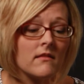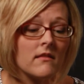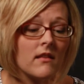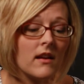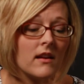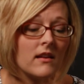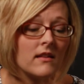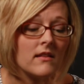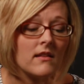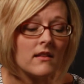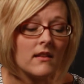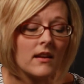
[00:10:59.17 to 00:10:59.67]

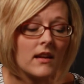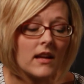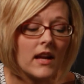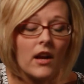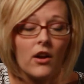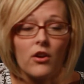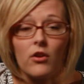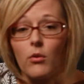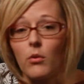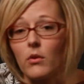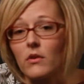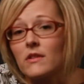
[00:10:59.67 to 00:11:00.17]
the
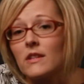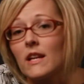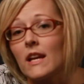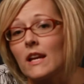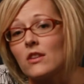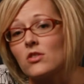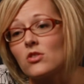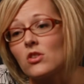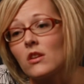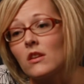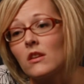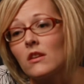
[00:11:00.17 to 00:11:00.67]
care
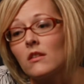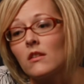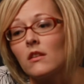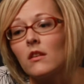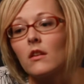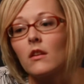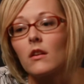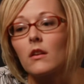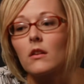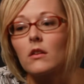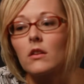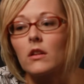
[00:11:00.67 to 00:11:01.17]
coordination,
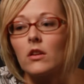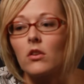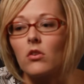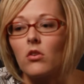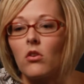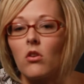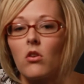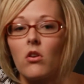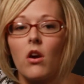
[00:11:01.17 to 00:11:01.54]
clinical